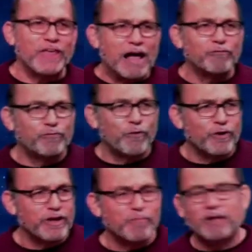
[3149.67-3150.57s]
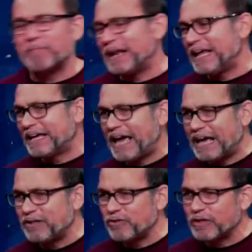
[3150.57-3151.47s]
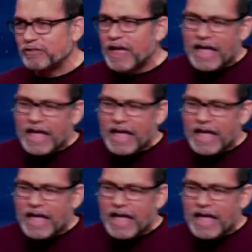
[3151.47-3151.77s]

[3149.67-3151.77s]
out for him on many occasions.